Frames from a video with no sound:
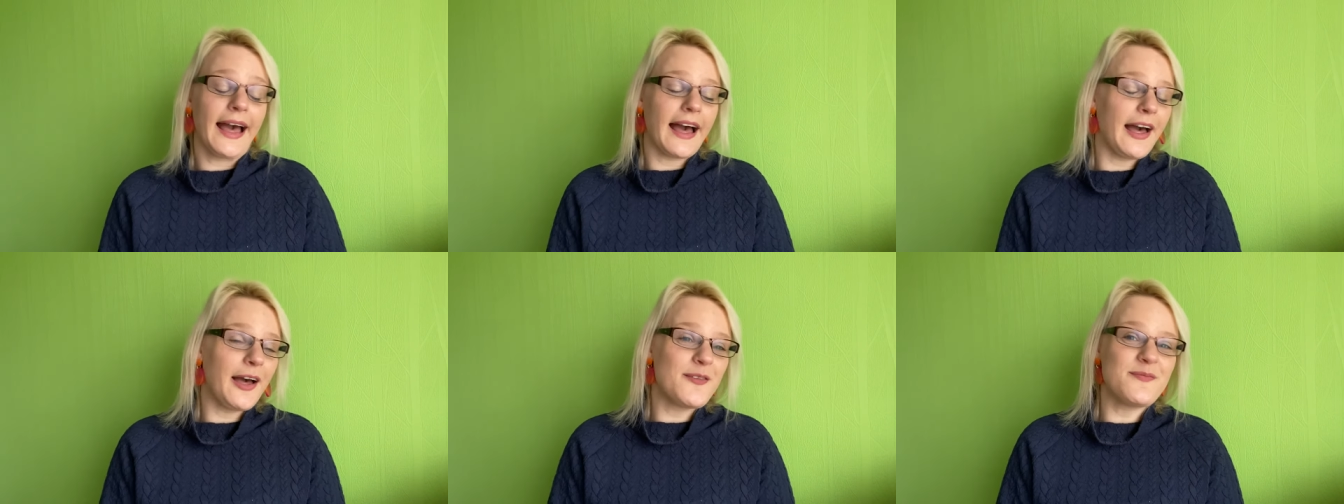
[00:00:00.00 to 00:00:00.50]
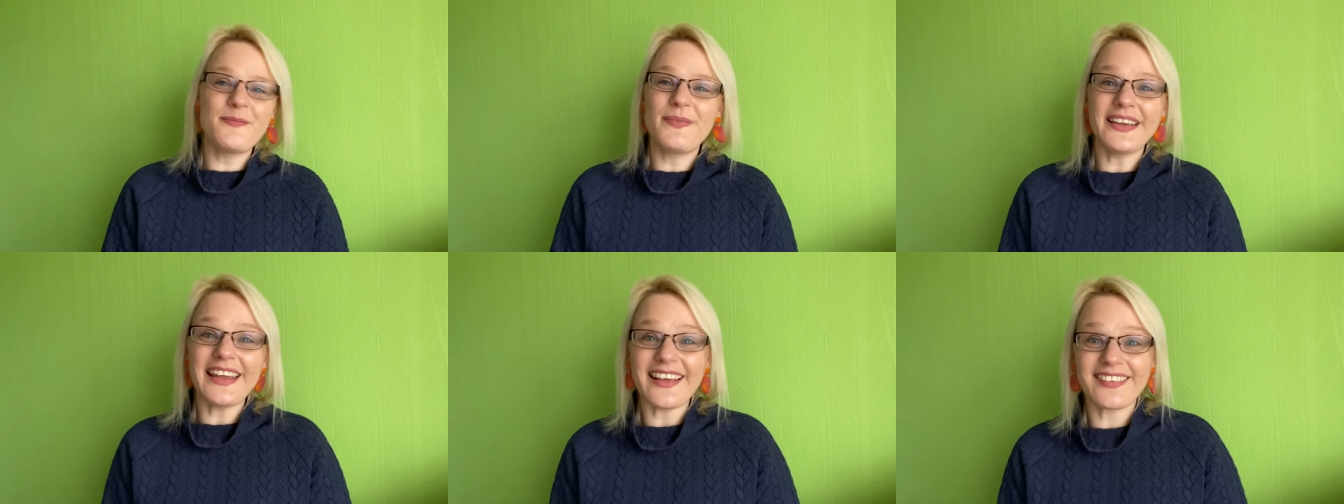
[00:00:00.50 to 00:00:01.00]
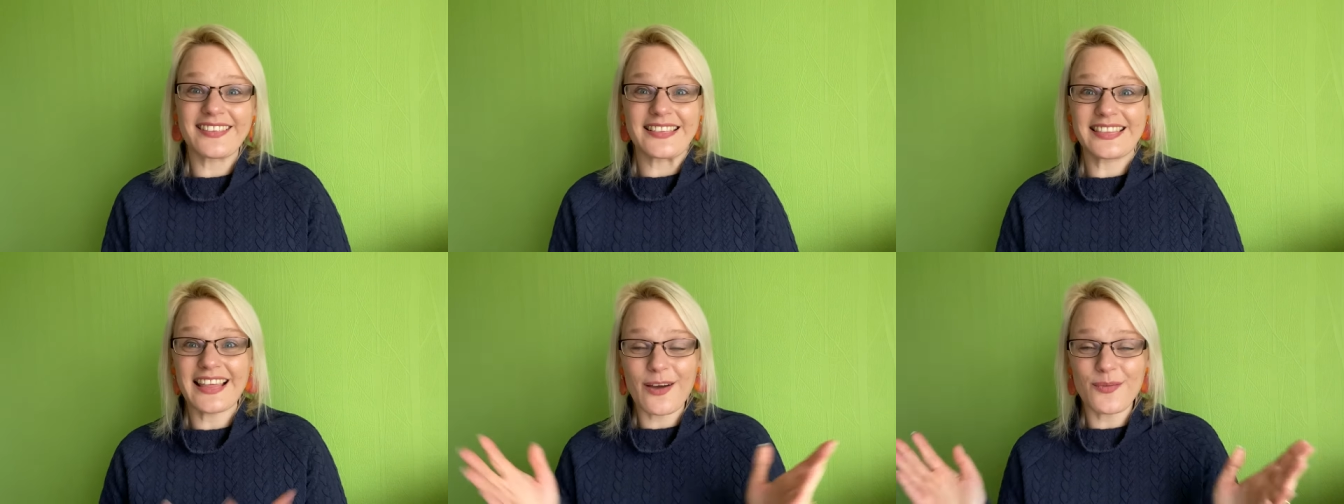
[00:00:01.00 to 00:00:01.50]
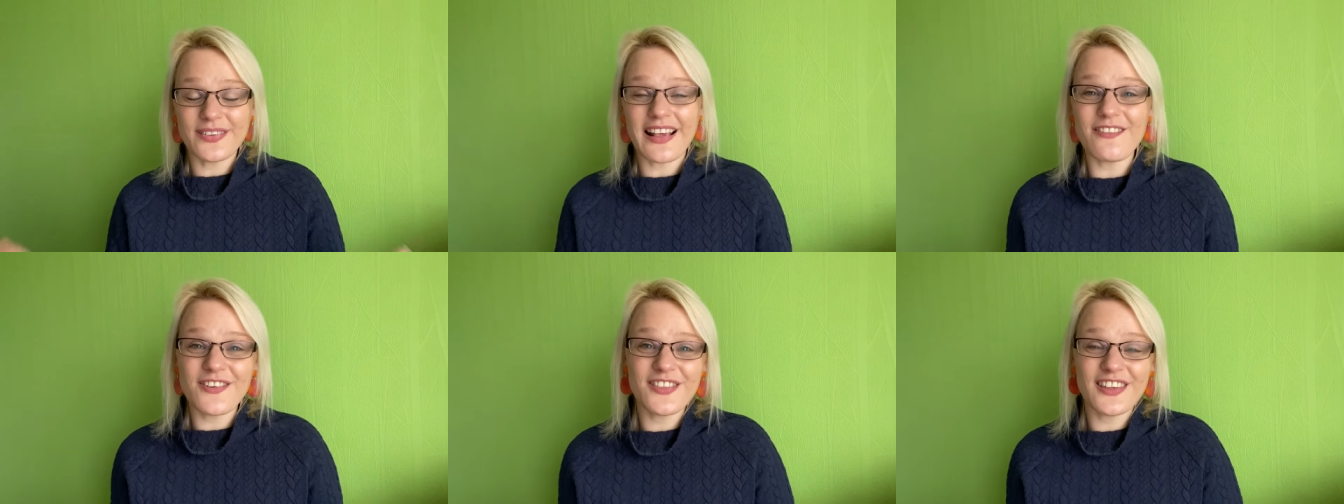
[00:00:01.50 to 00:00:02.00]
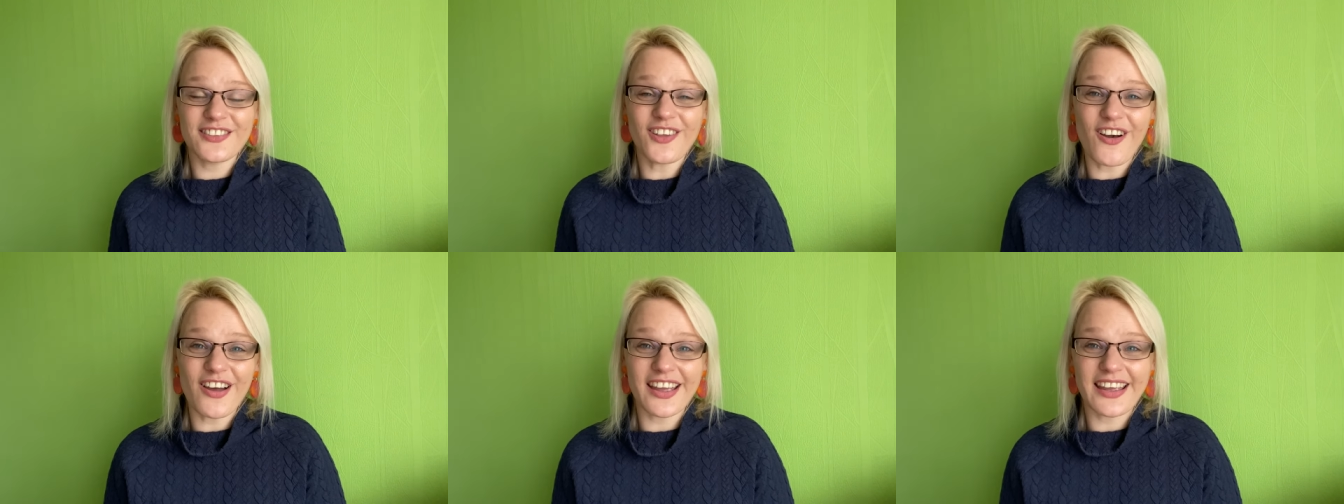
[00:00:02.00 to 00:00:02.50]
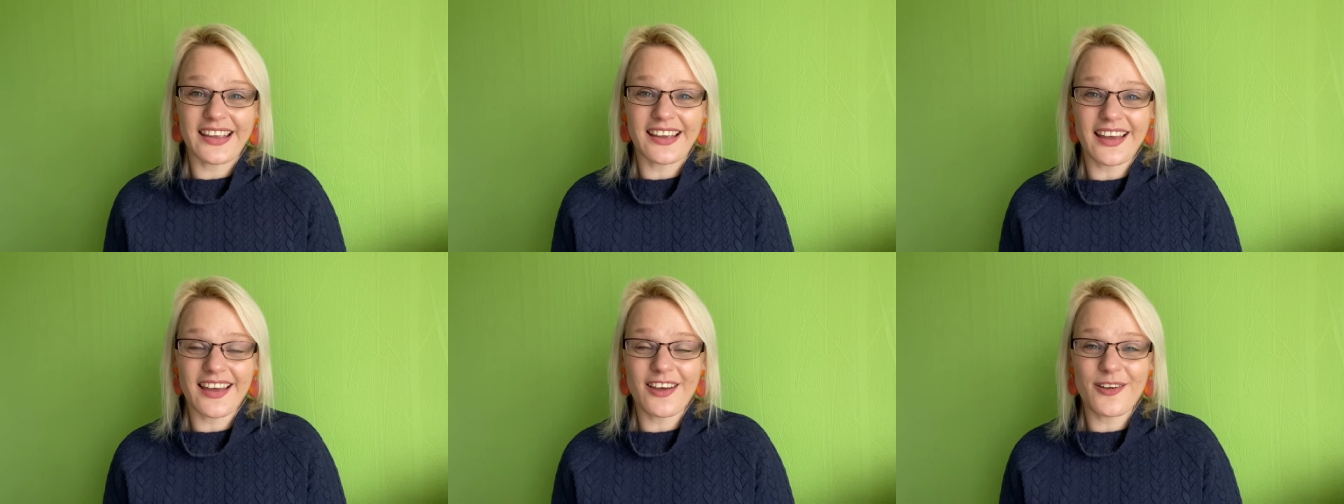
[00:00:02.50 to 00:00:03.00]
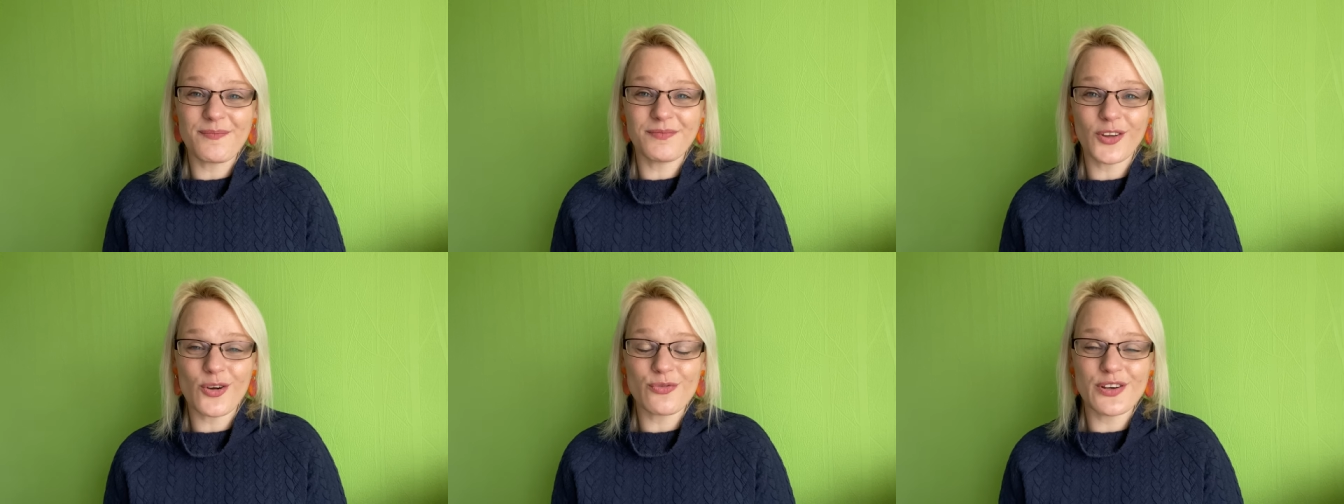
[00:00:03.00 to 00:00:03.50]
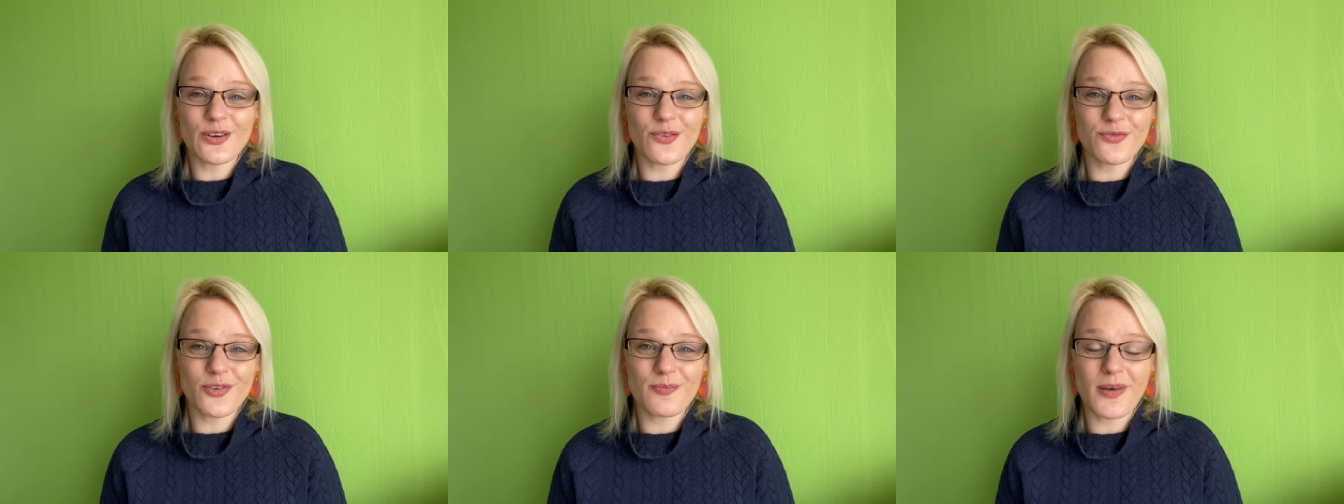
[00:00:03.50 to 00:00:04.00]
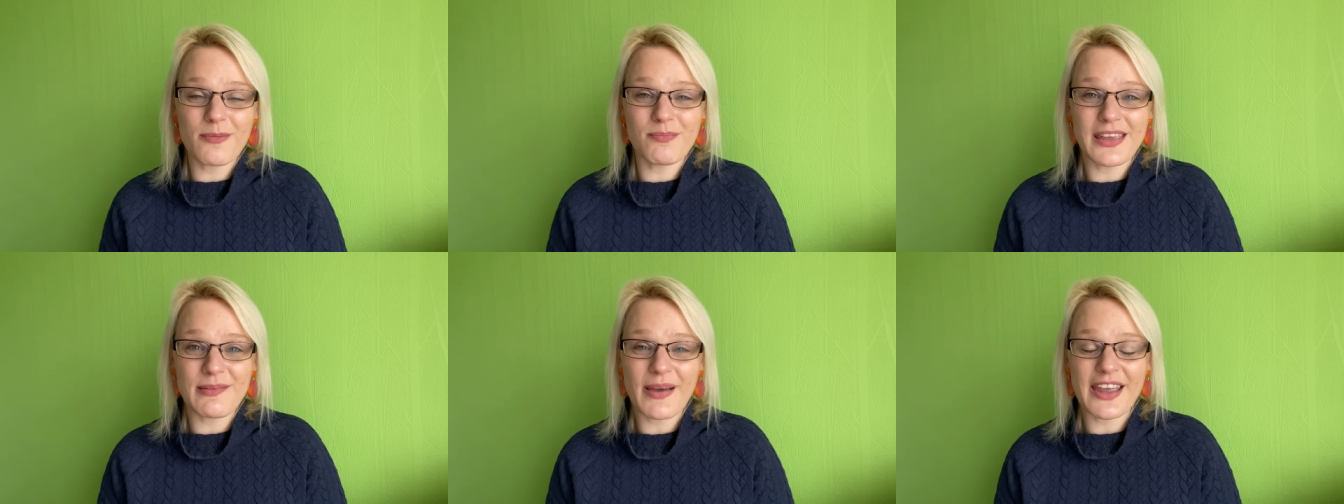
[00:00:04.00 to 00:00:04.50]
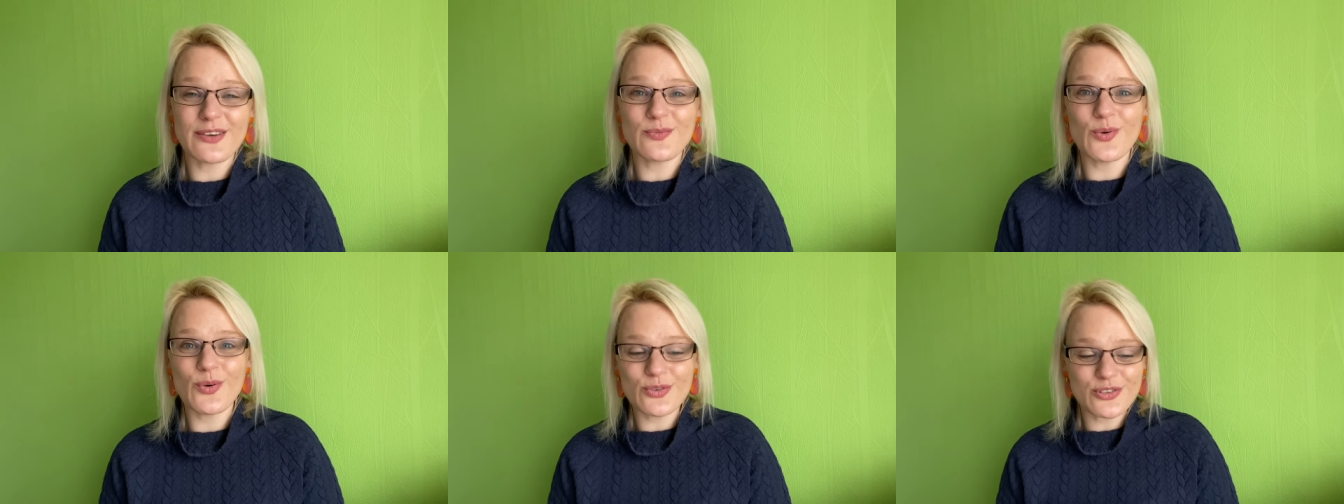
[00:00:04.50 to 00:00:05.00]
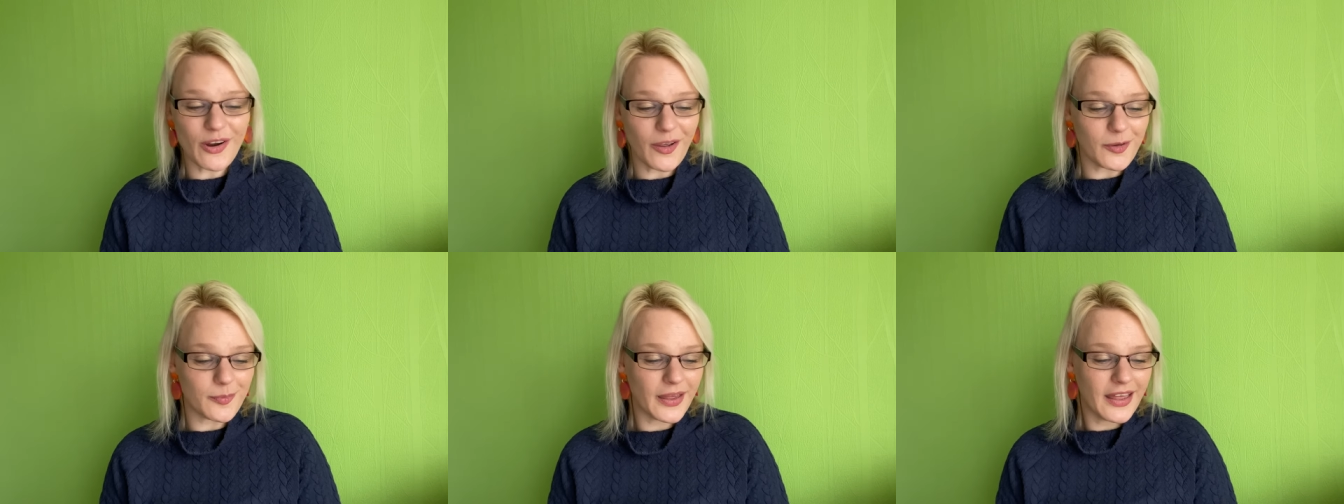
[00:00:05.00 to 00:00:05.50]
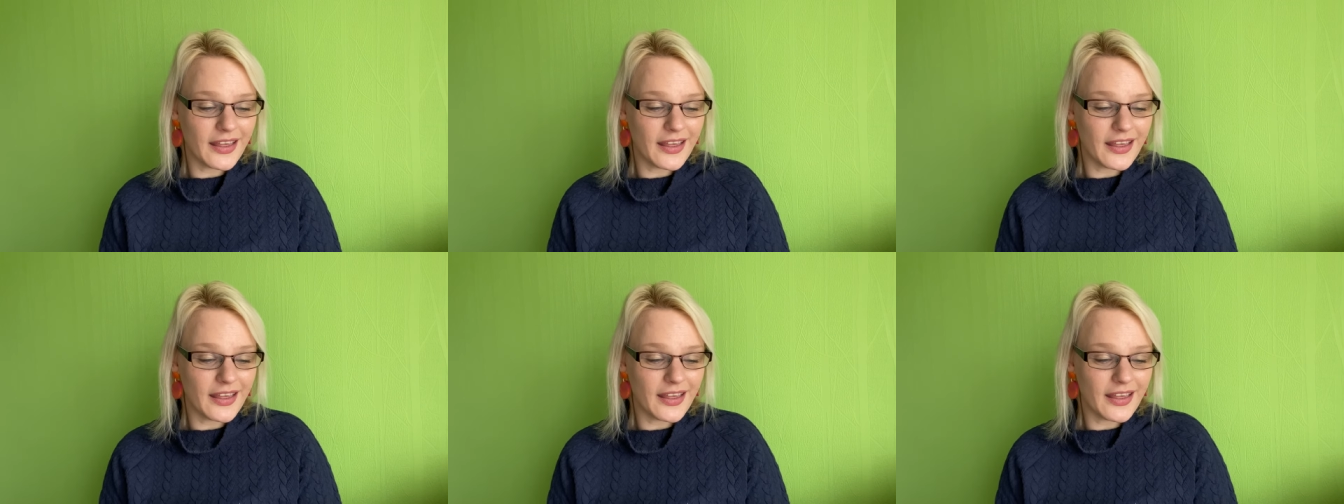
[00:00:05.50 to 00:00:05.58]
Um, but yes, that was everything that I um, got rid of from my Me Made wardrobe.